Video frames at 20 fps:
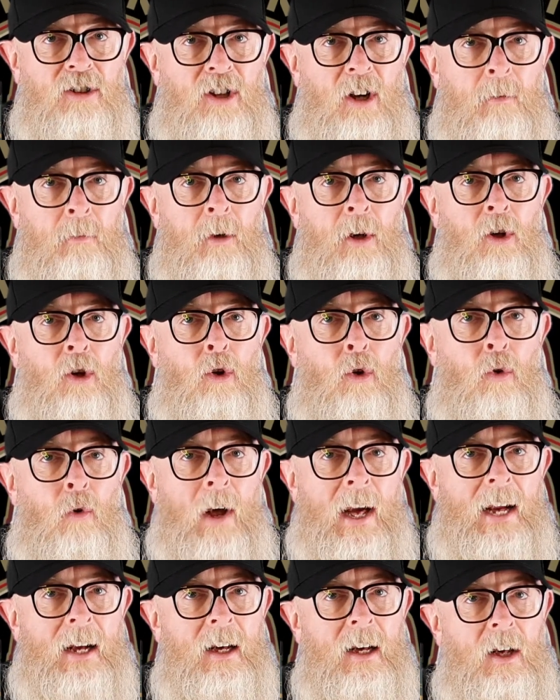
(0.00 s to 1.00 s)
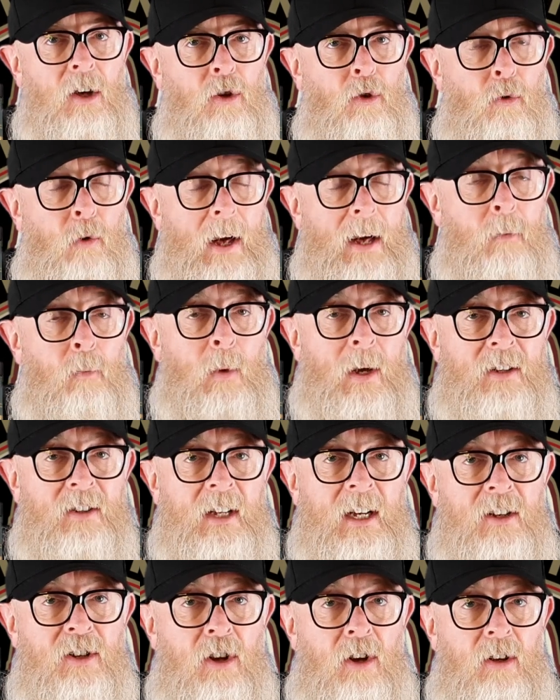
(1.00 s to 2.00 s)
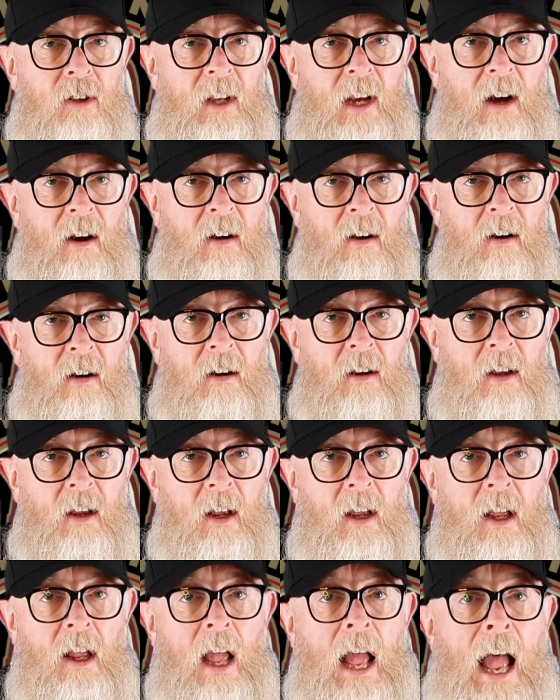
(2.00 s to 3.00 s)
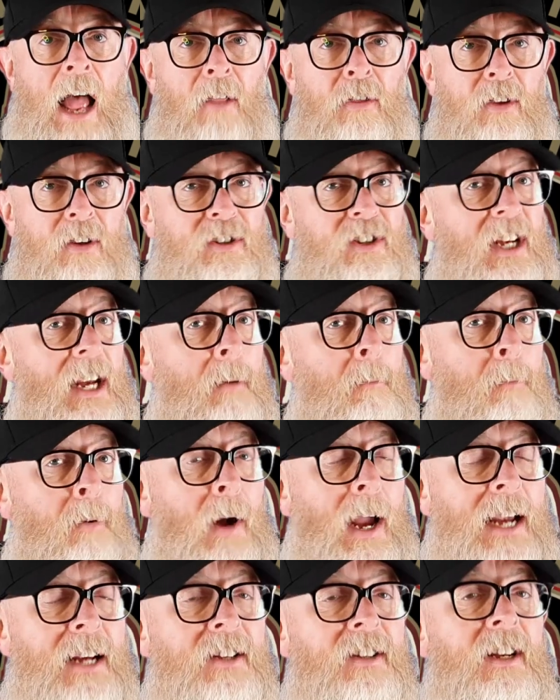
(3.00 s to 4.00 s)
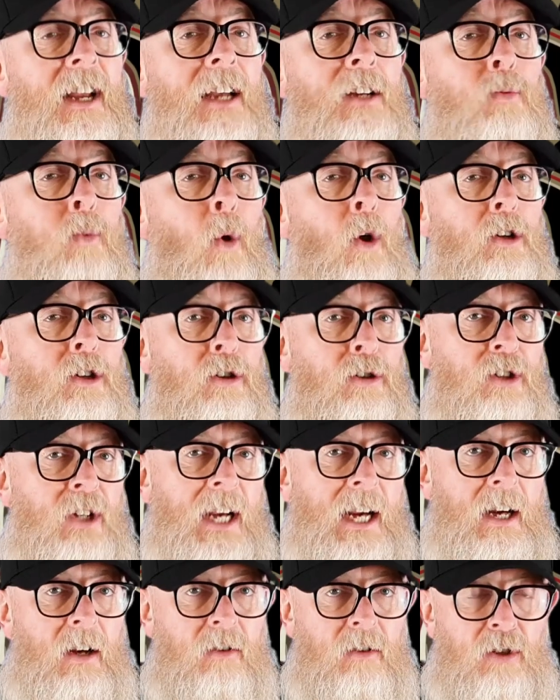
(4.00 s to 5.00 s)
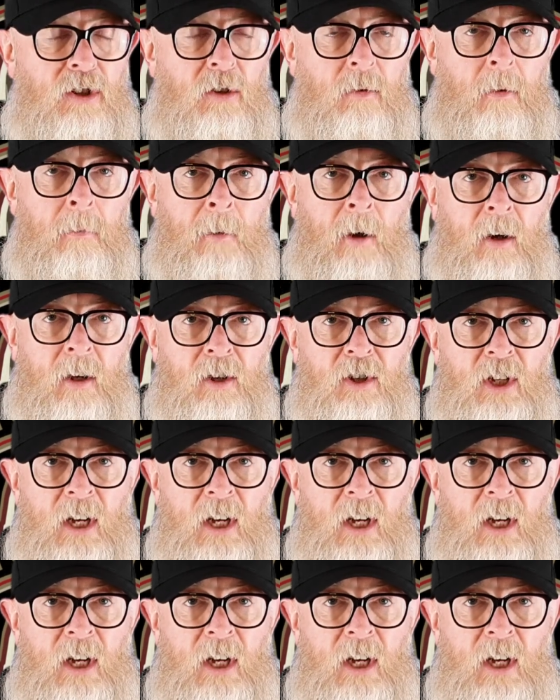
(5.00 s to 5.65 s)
some great whiskies out there at the same price as what you're seeing on the supermarket